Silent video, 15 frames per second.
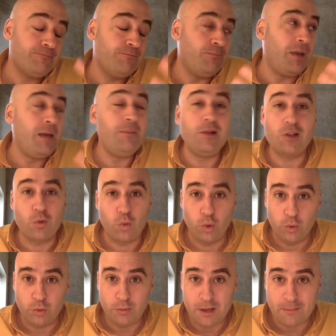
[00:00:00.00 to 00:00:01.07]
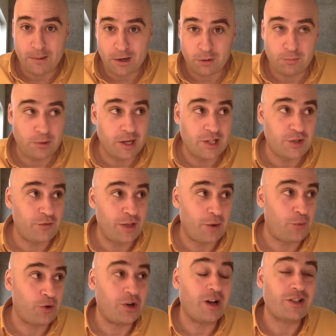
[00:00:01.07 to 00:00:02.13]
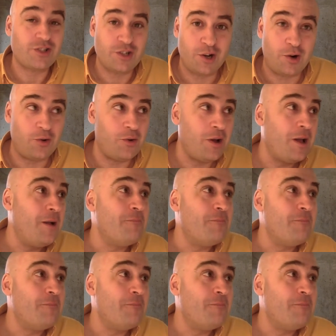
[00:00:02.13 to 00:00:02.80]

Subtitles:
Maybe the world would be a better place if that were not so.